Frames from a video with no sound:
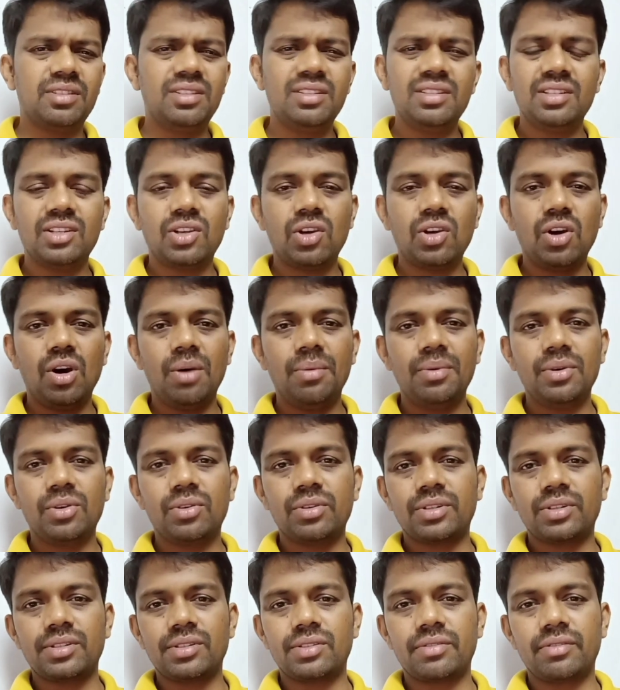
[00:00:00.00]
This is a common
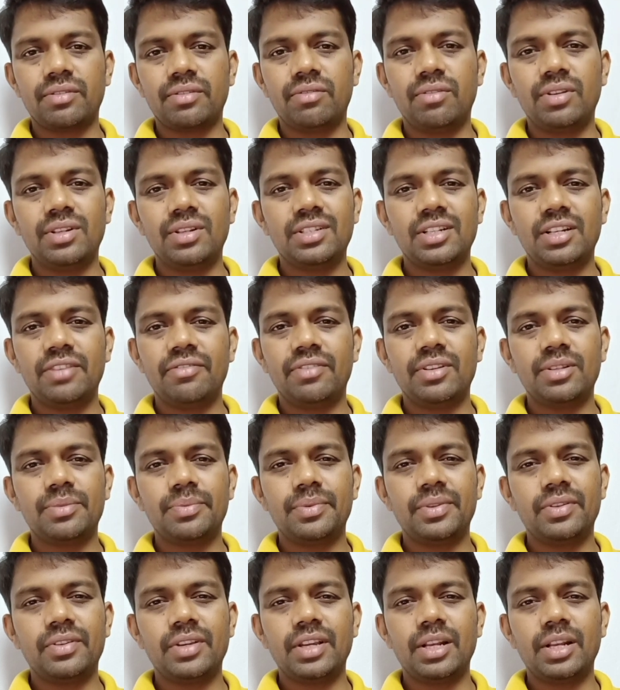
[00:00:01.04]
question. So what is the difference
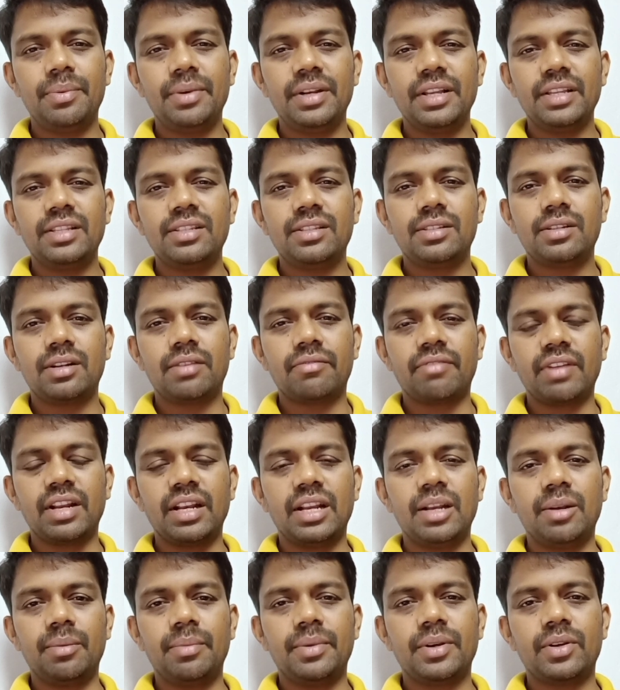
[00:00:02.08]
between the element exists and find
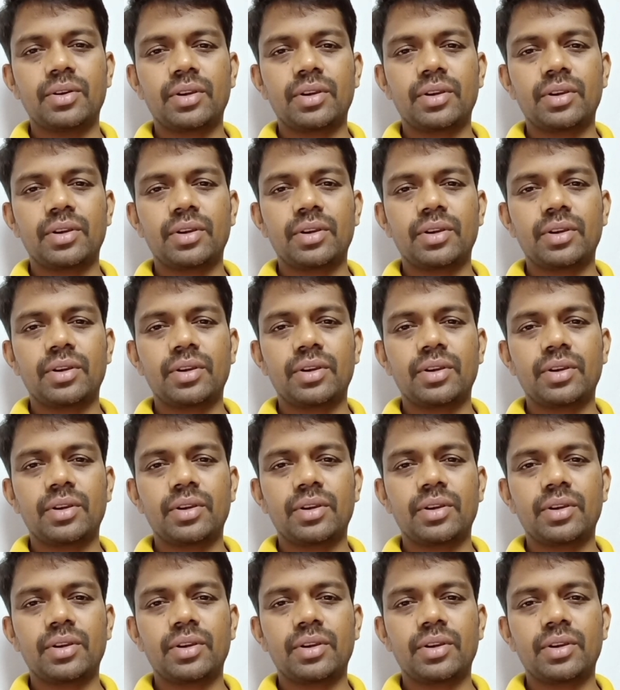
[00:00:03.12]
element?